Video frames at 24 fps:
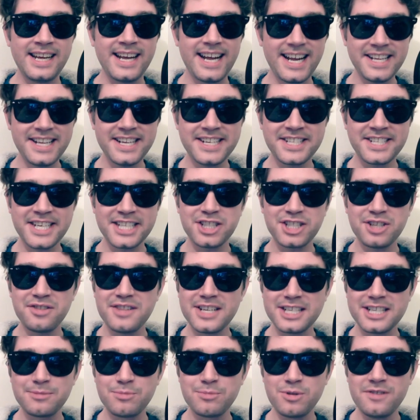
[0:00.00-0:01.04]
in addition,
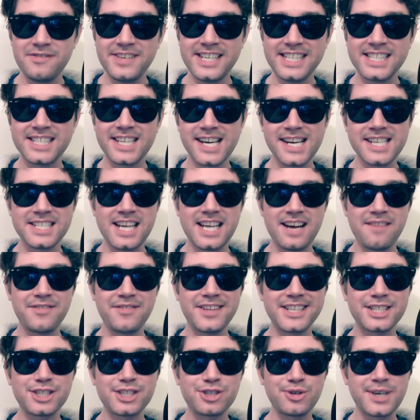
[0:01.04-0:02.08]
this movie does have
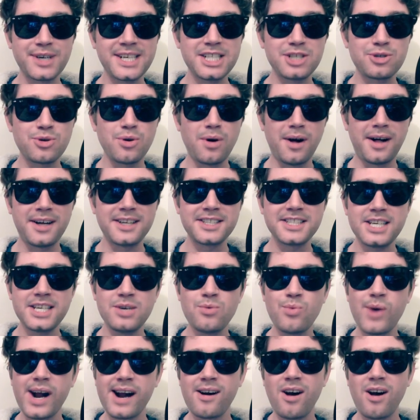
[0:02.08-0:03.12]
this strange quality
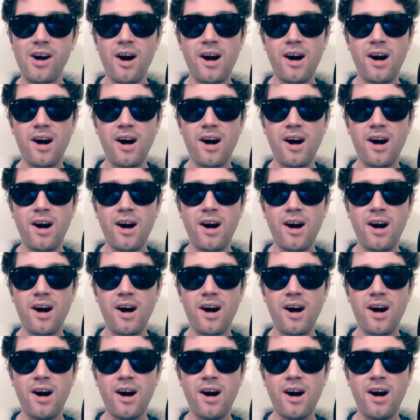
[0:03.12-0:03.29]
where